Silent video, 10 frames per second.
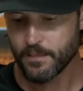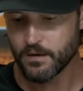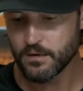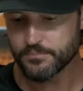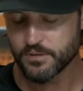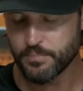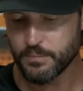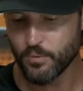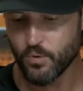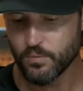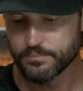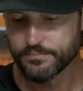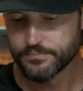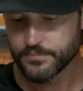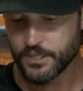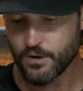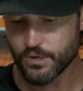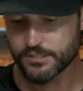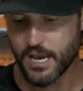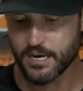some people, you know,
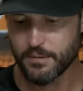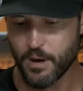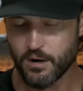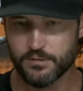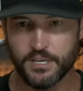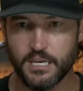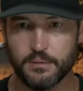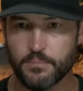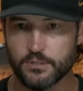excited about our team.